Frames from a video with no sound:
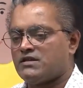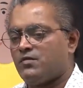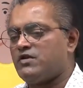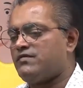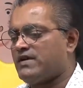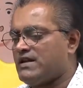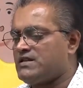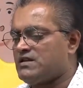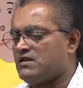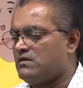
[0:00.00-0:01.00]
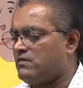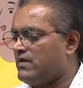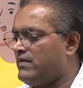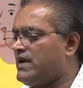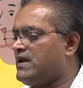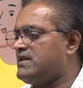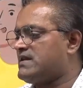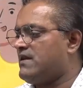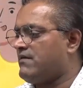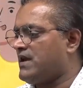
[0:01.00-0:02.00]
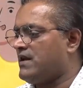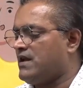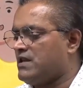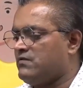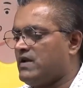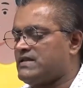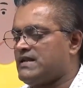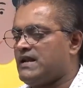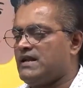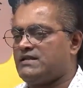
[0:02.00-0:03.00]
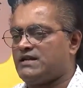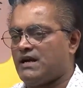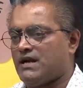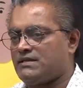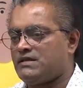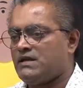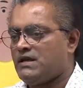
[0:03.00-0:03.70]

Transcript: Suppose if you consider one vehicle is having a range, one single charge,